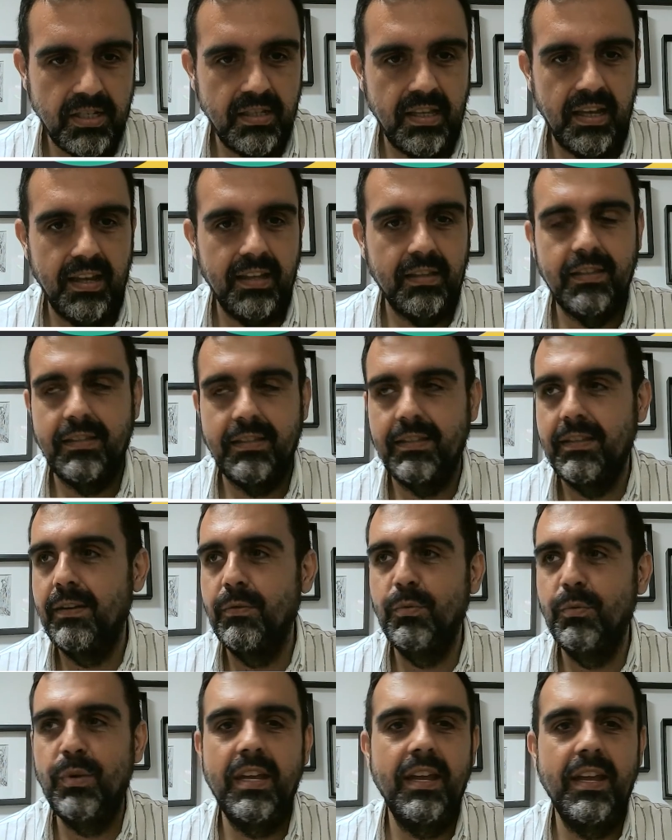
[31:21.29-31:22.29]
that
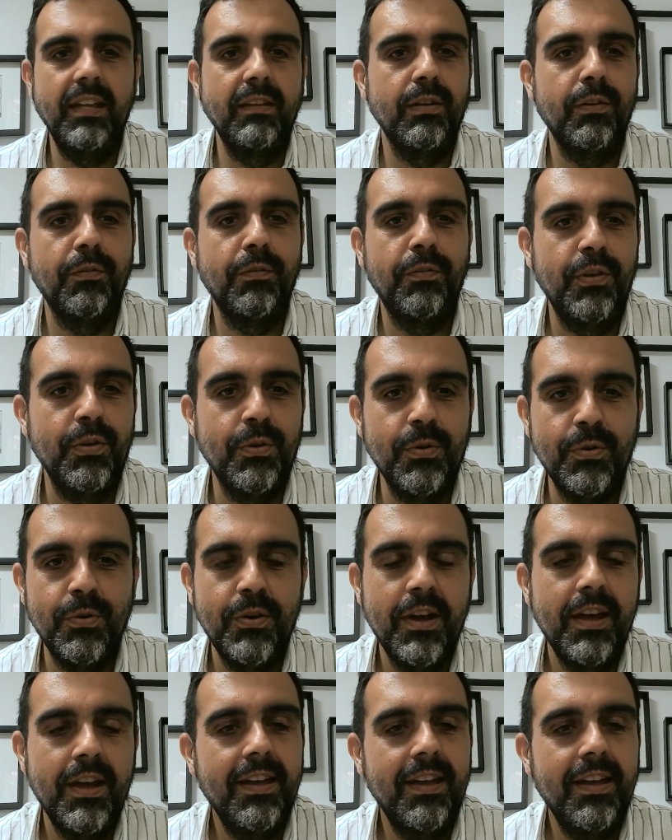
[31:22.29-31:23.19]
we interview